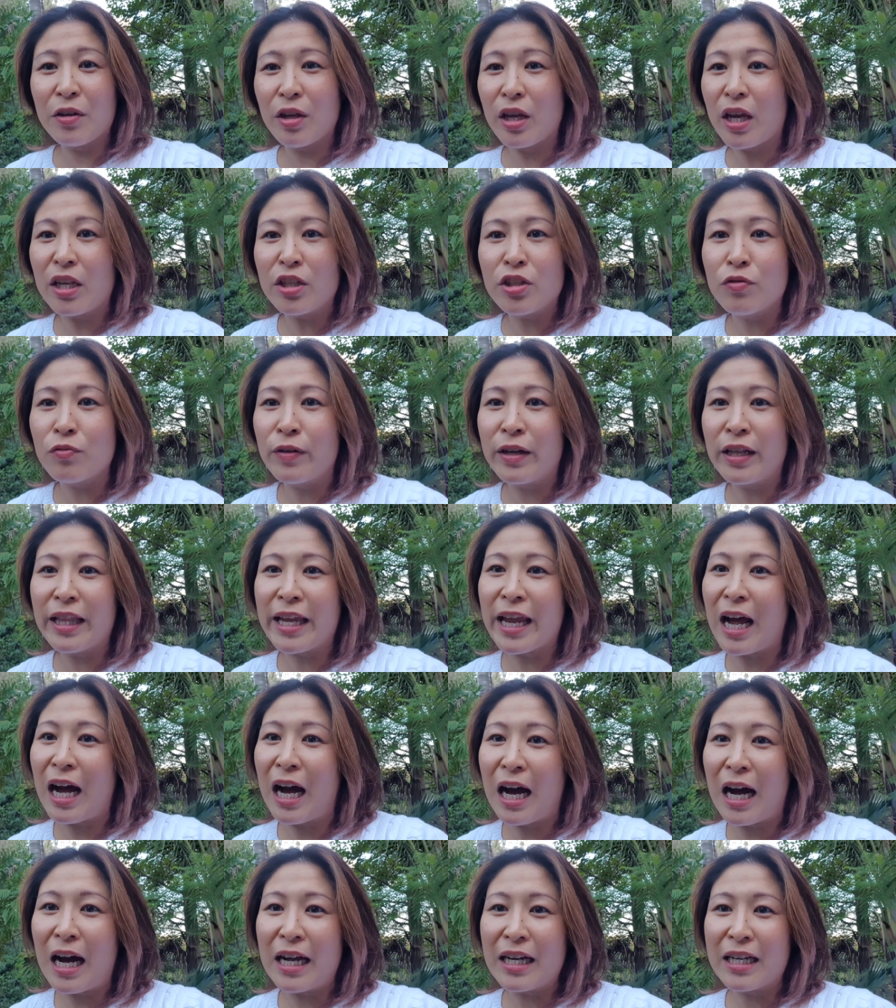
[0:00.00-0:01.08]
it's really
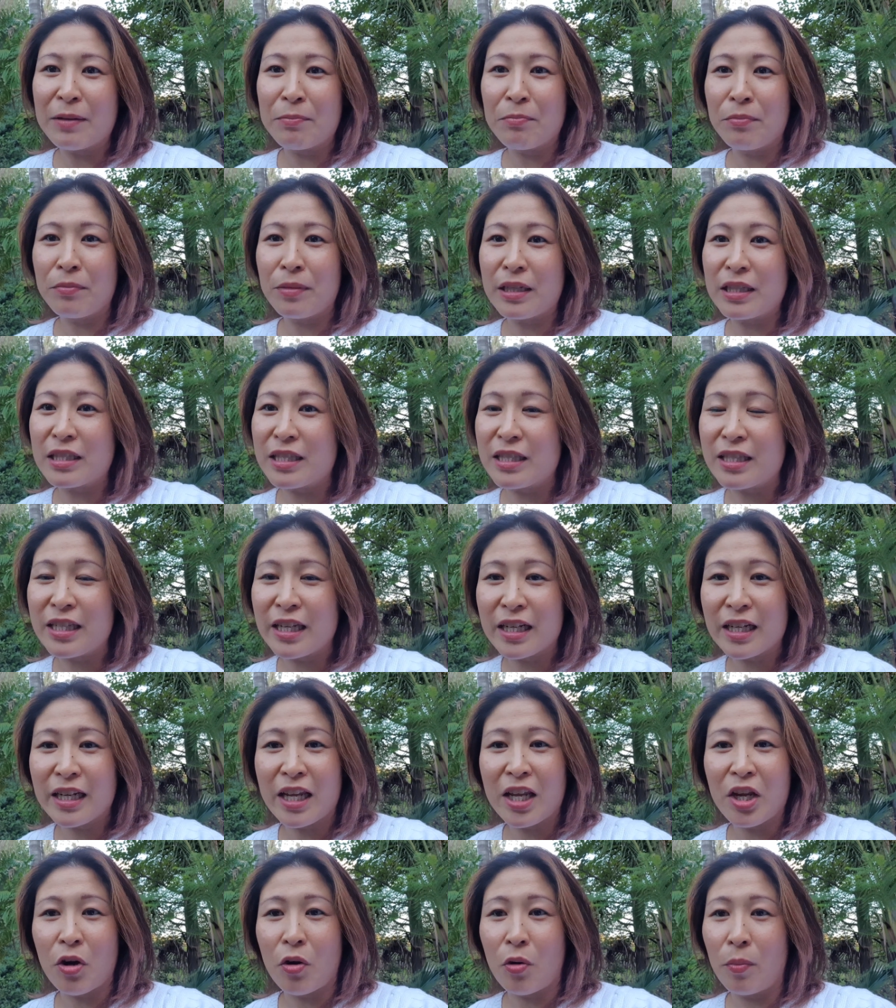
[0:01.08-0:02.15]
hard in, in
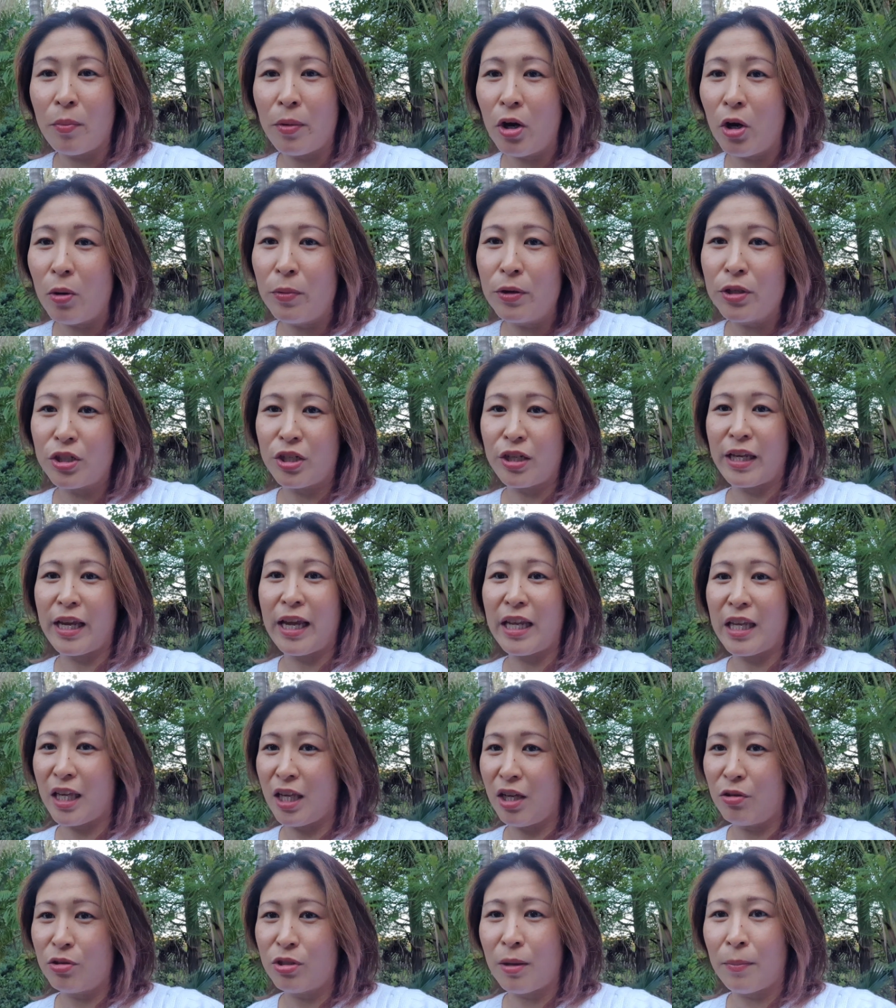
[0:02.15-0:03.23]
Sydney or Melbourne to get
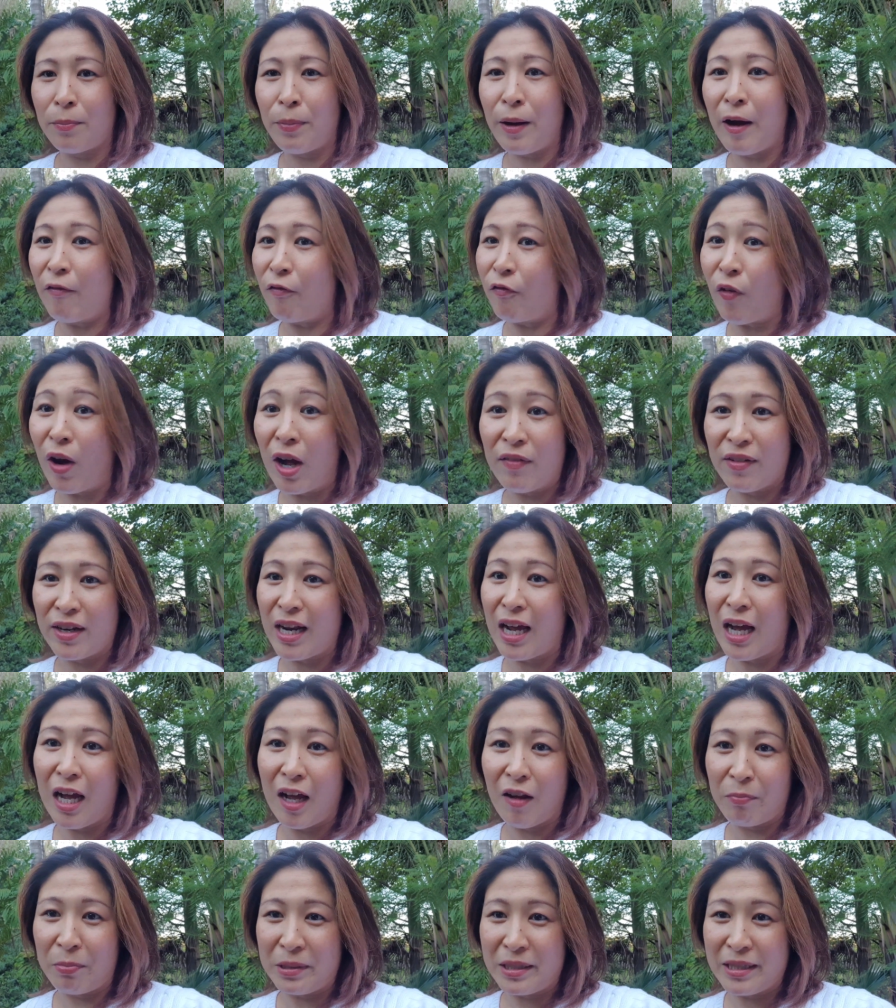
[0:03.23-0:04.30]
yields above five and a
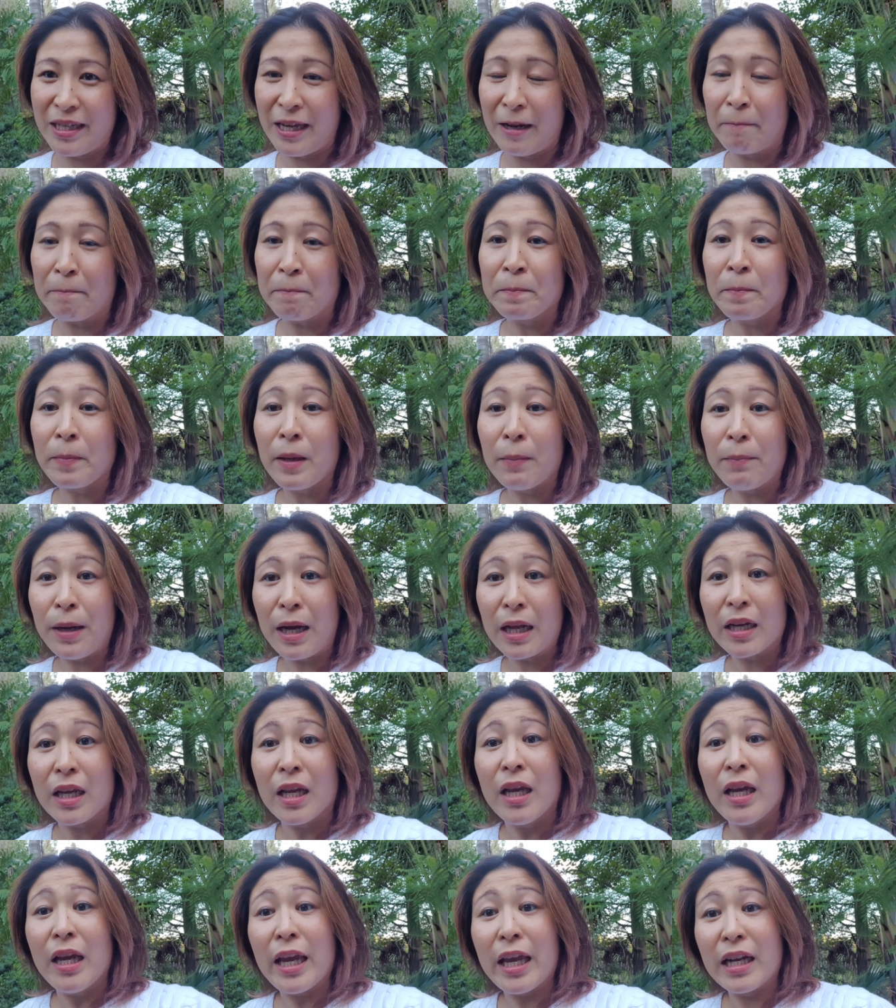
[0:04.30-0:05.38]
half percent but
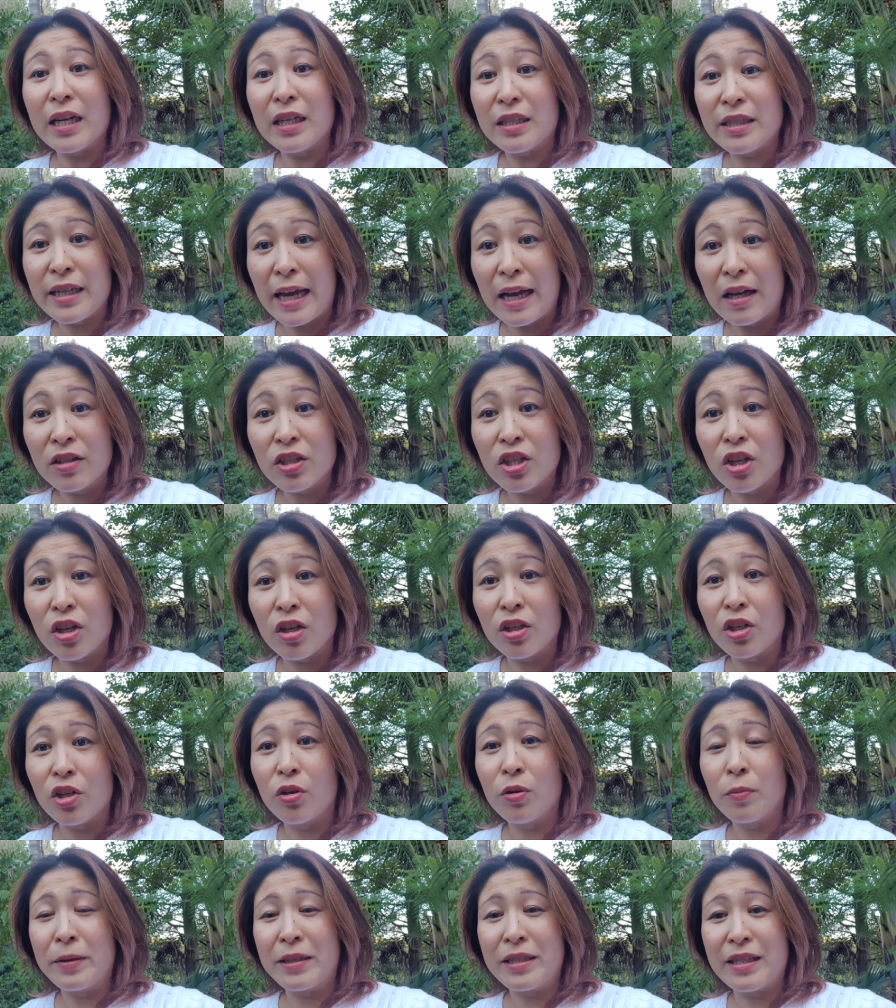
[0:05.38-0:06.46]
in a downturn, you
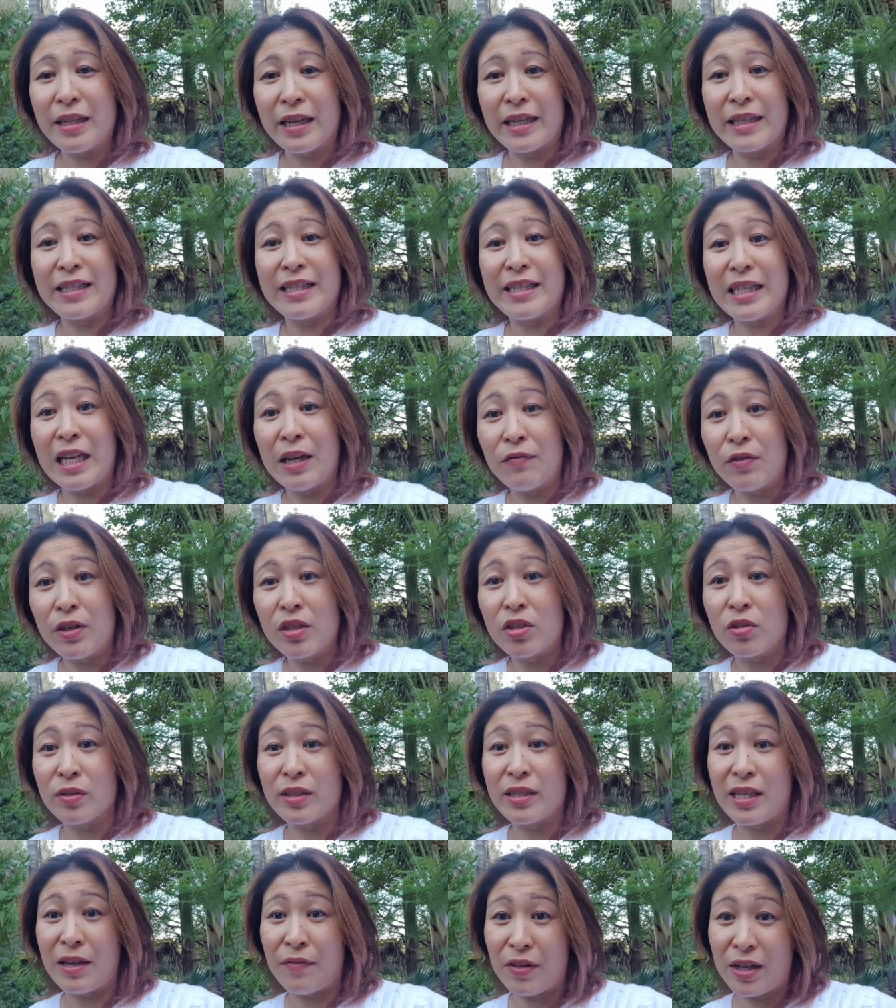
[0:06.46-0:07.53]
could be seeing sevens or
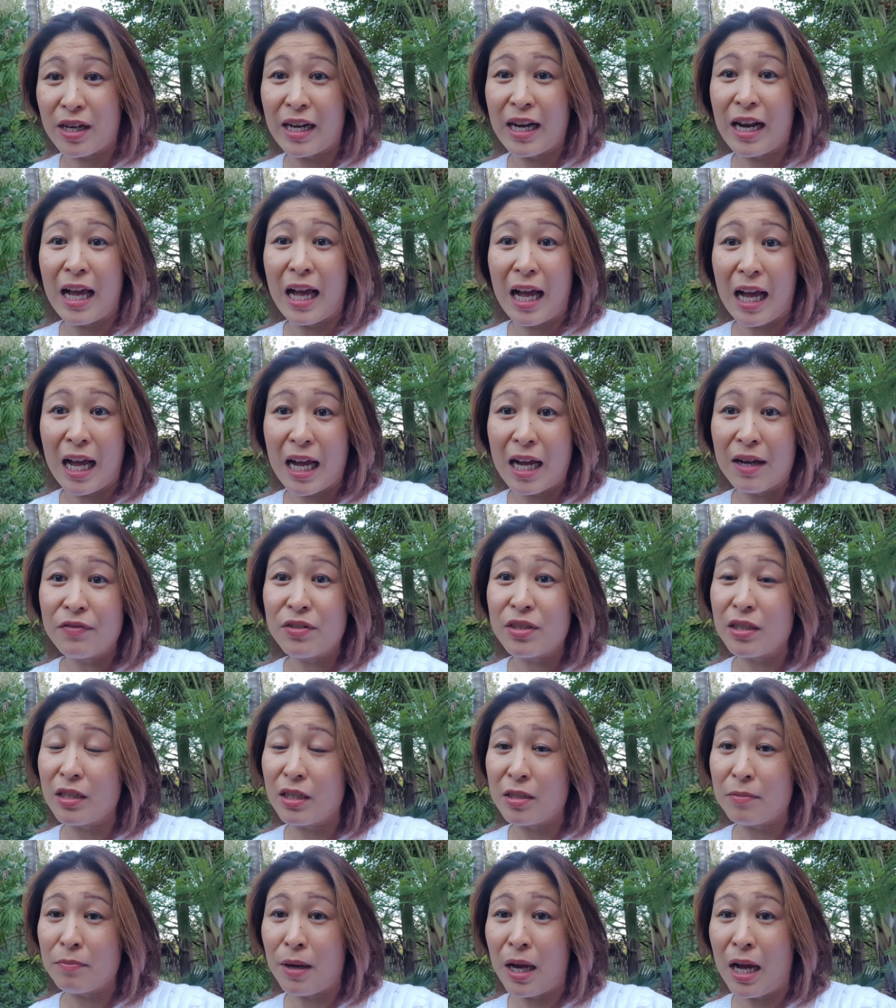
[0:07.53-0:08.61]
seven and a halves in
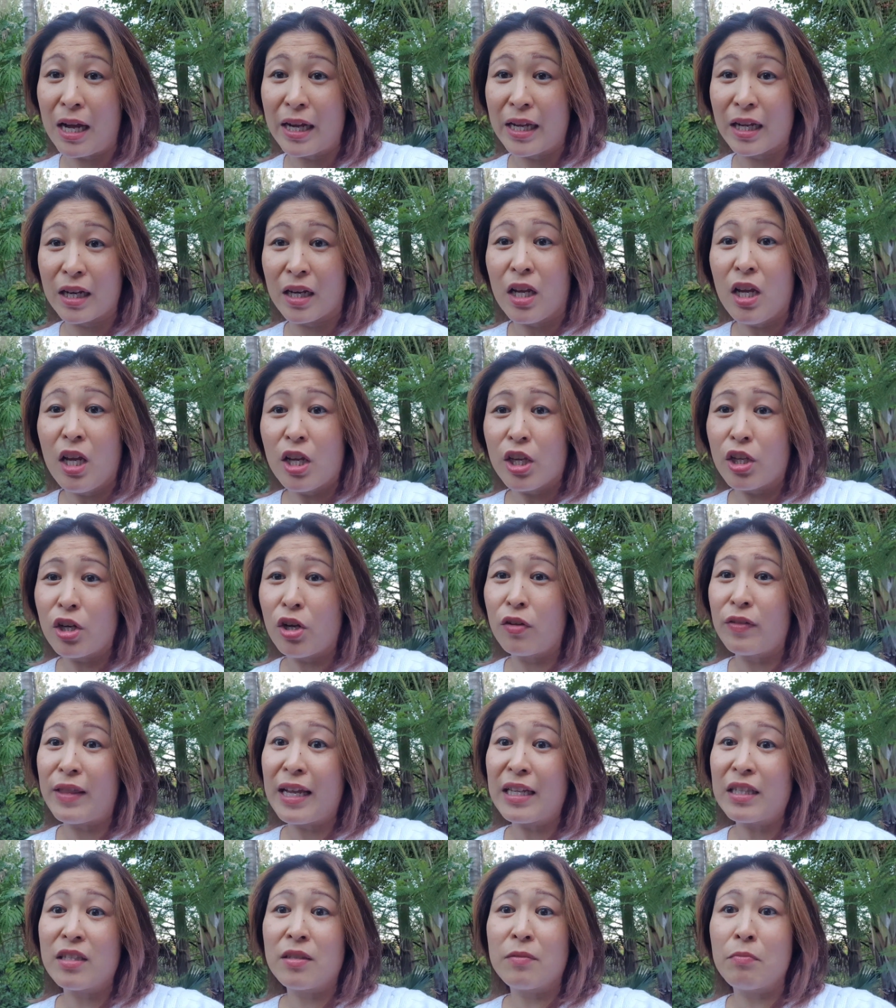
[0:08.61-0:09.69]
this market. You know,
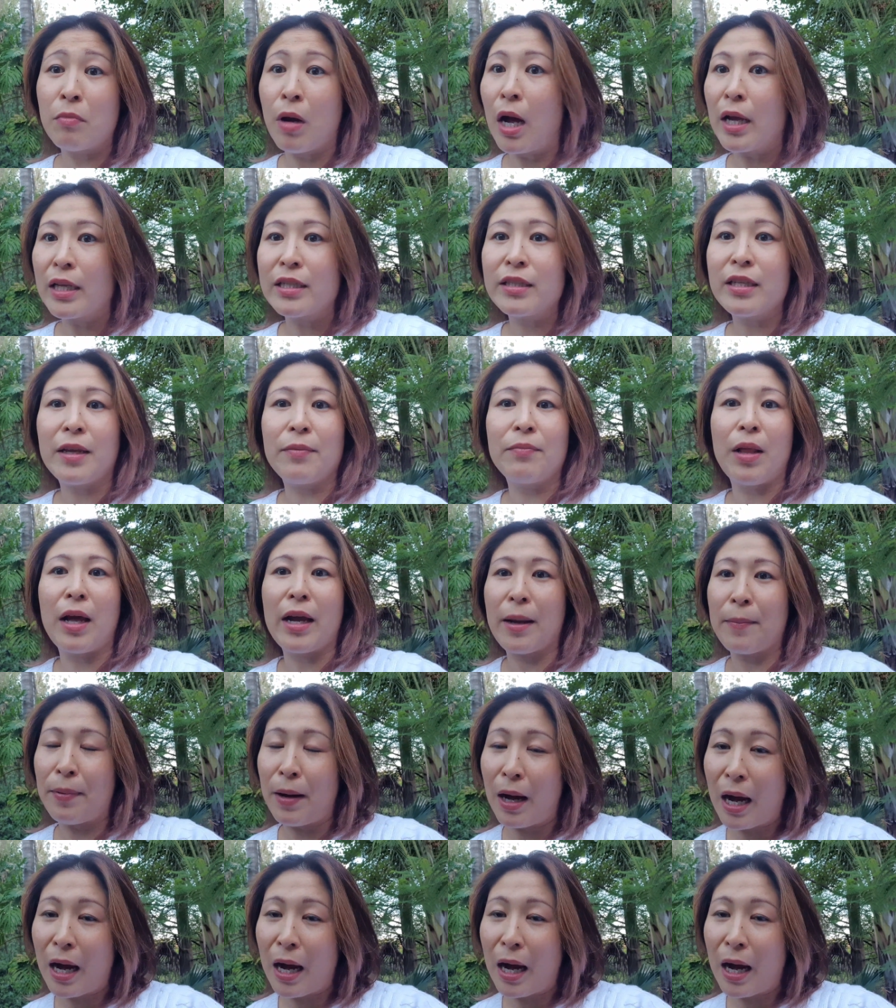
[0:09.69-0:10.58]
that might seem like a